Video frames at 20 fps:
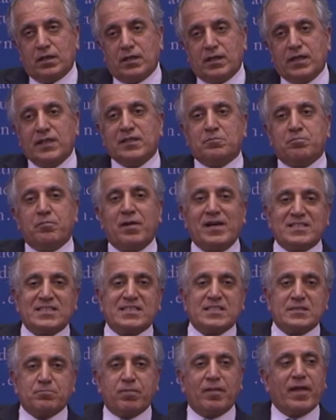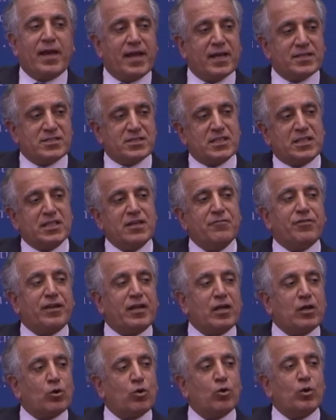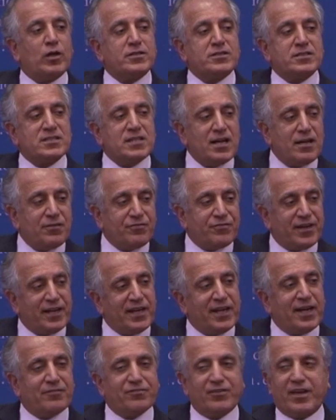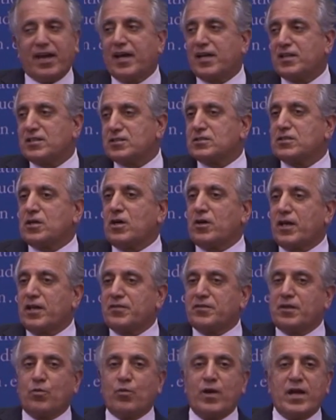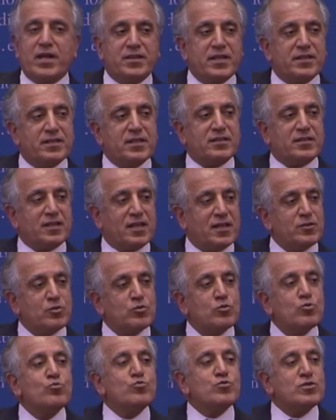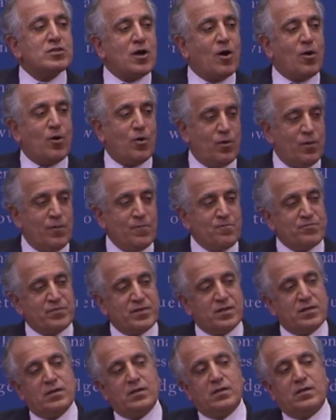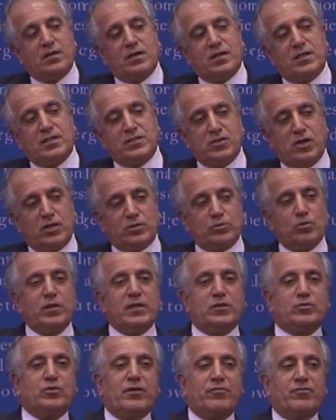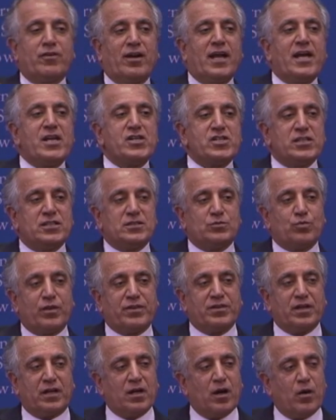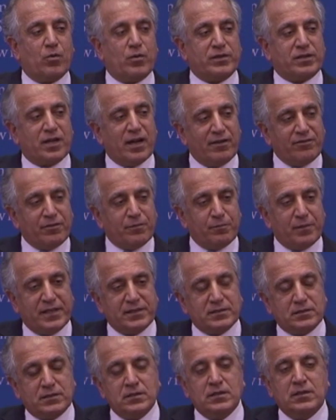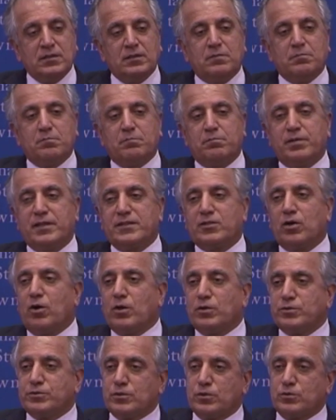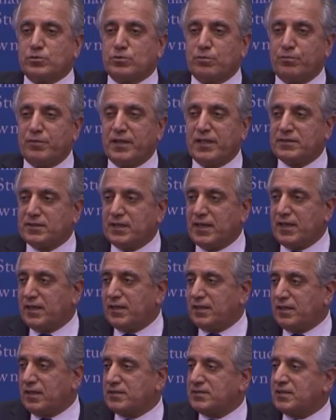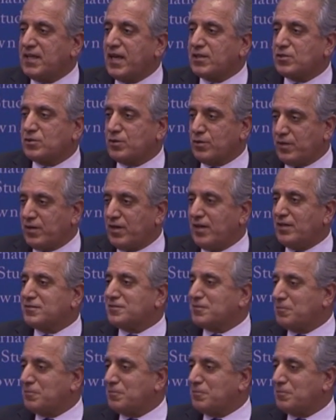it must play a significant role itself in Afghanistan, and the way that it can do so is not only to have relations with the current government, but also to maintain a sanctuary and